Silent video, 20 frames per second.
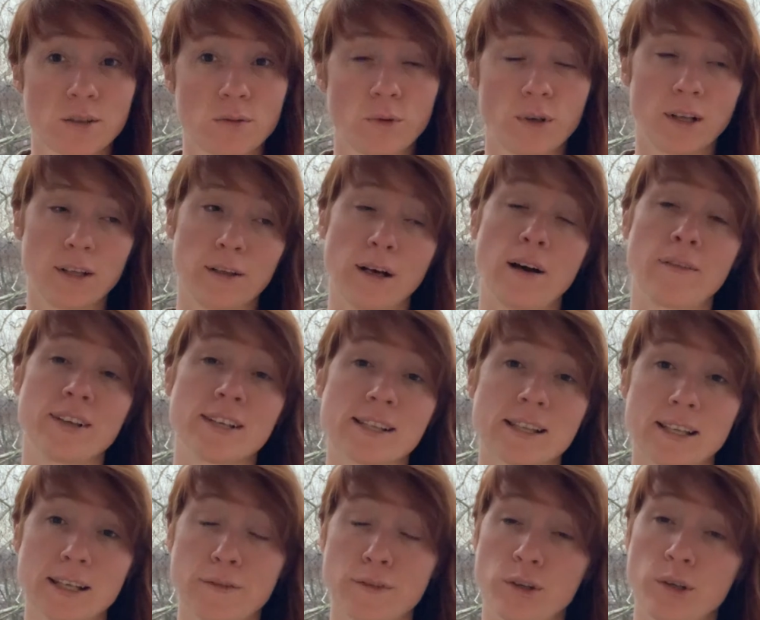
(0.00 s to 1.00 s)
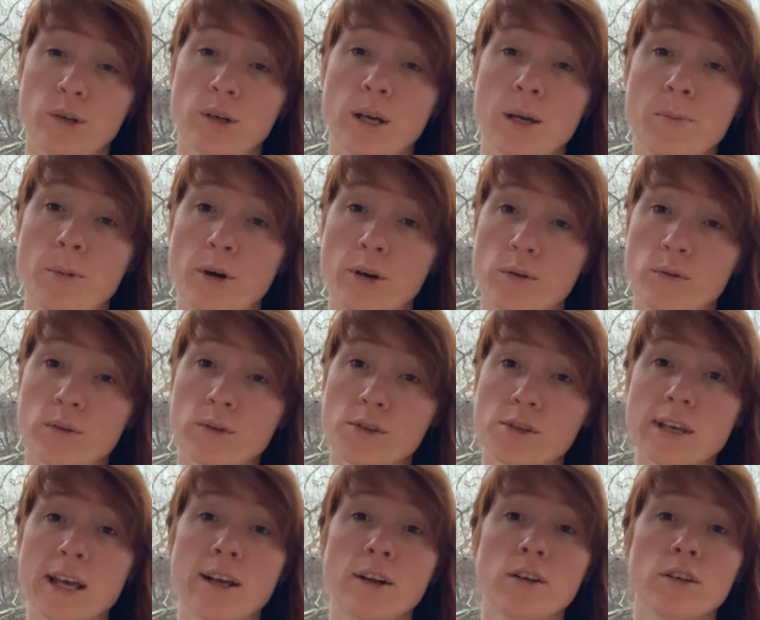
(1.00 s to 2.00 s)
Well, obviously, if you're a park roller
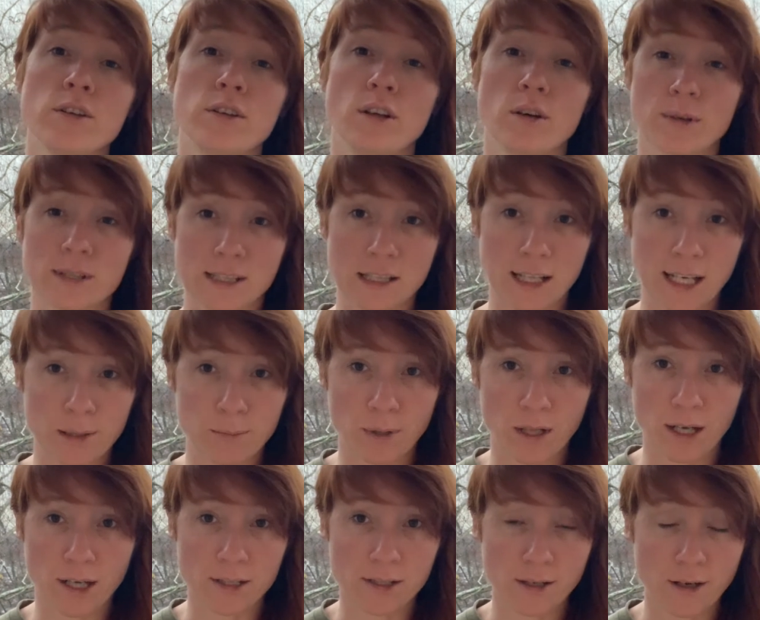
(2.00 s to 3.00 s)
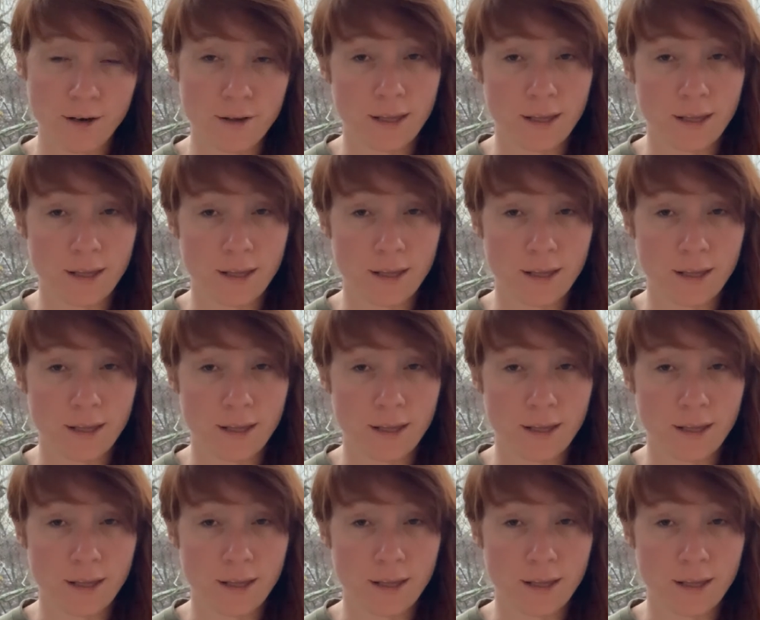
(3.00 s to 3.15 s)
skater, you know what slide blocks are.